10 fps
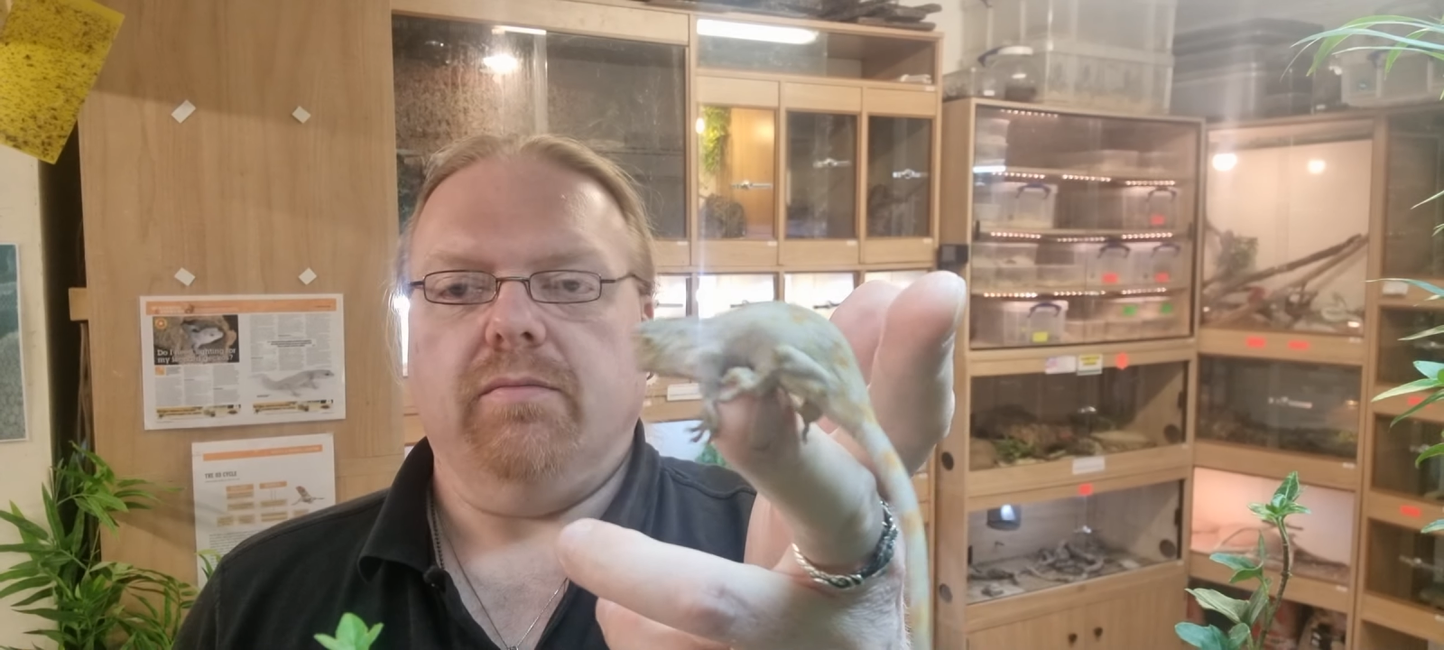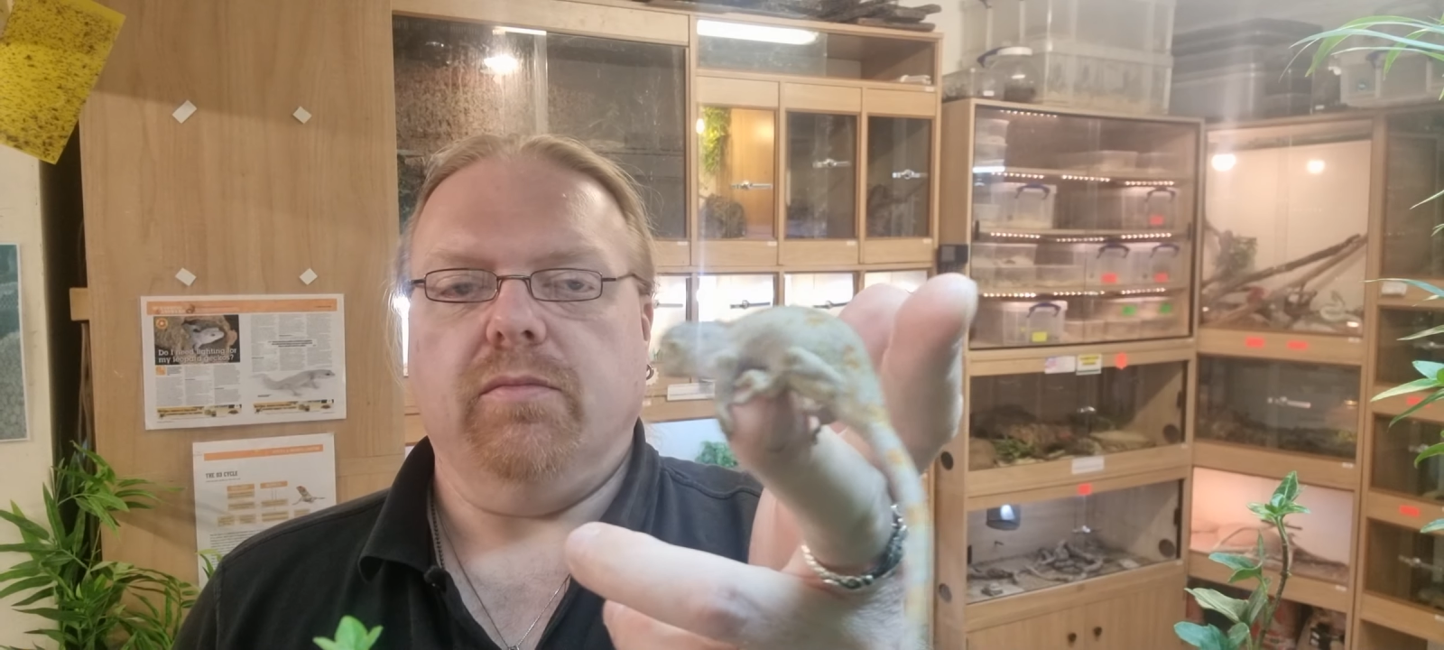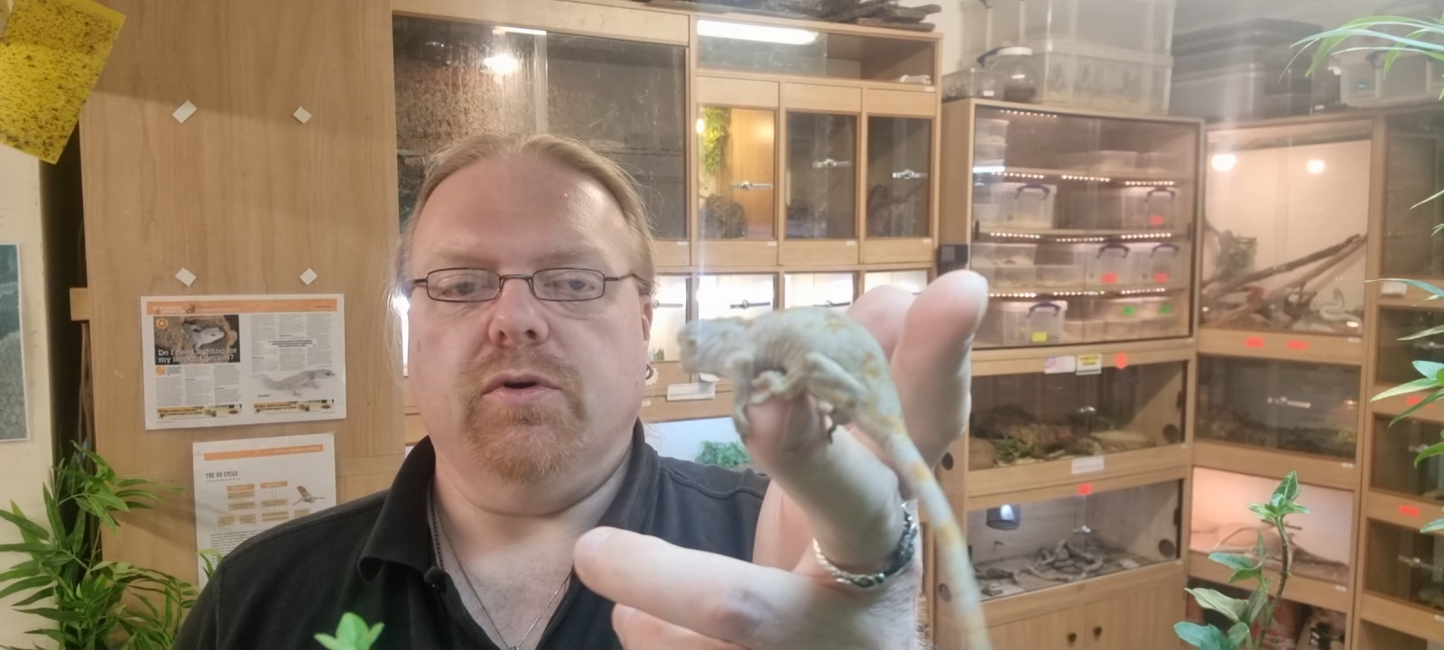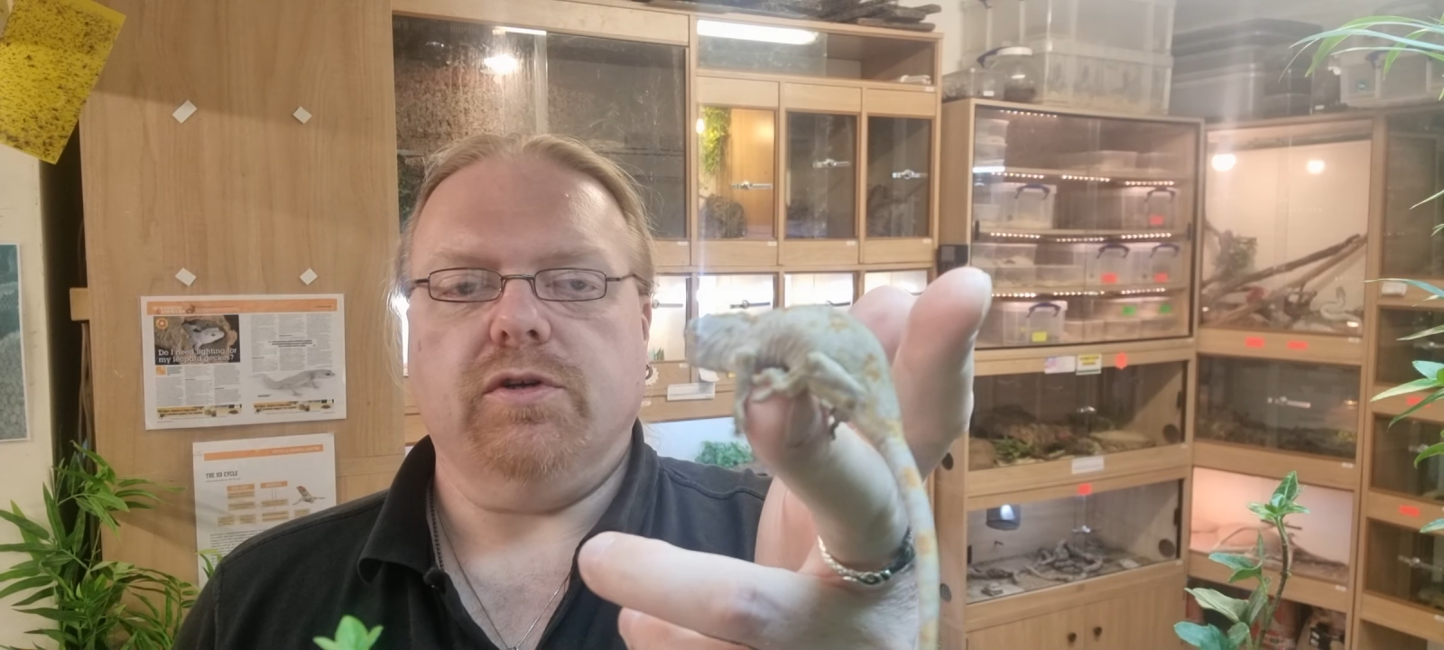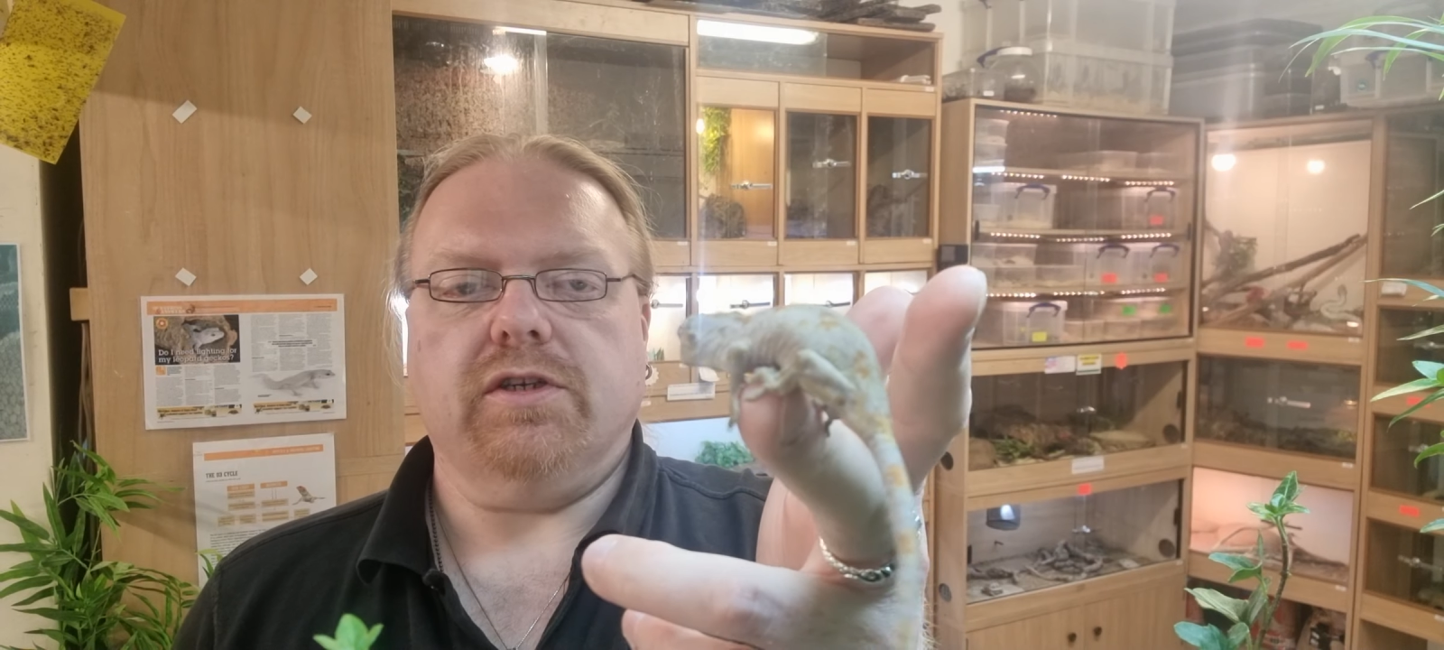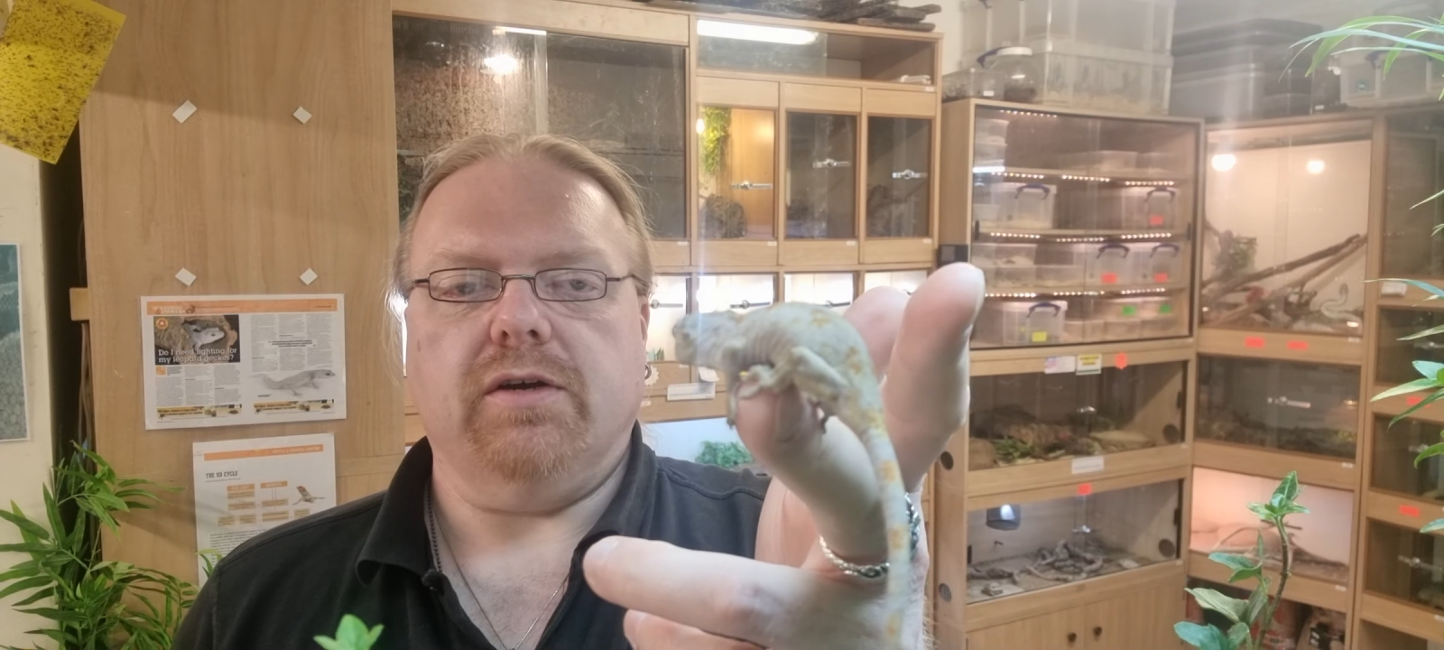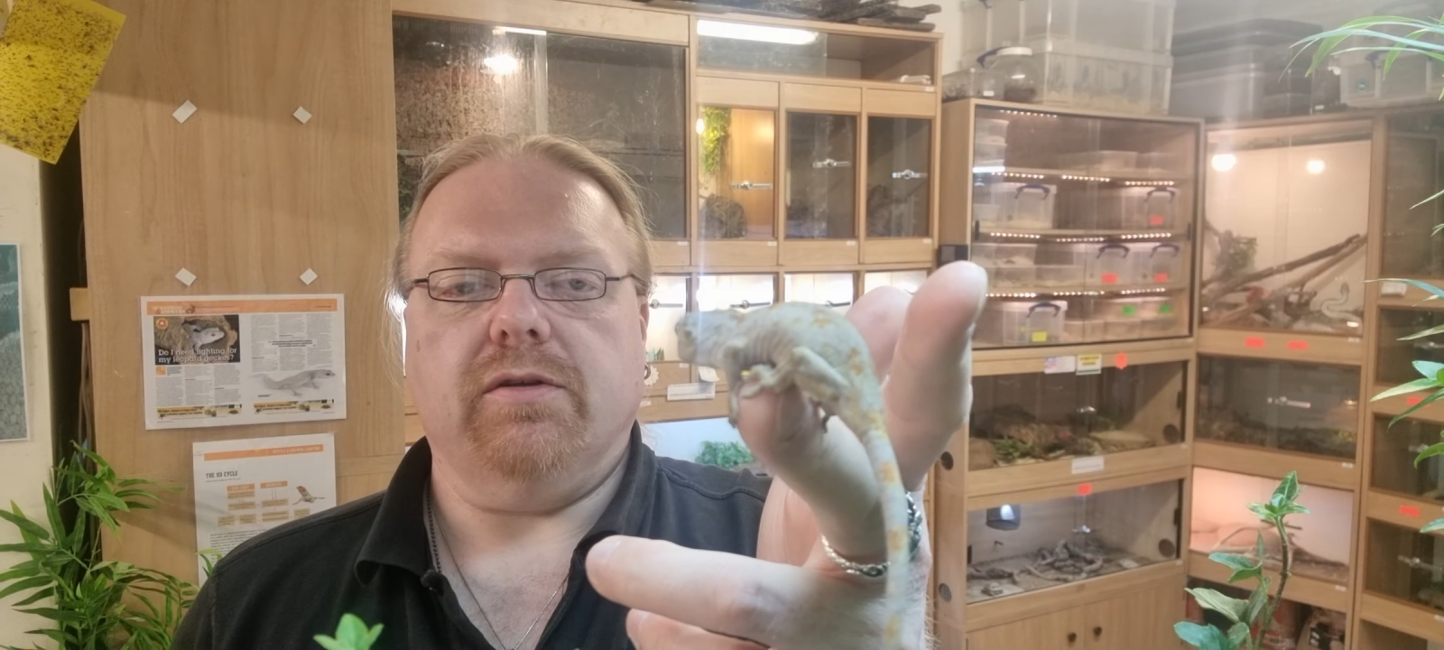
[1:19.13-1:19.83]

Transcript: more so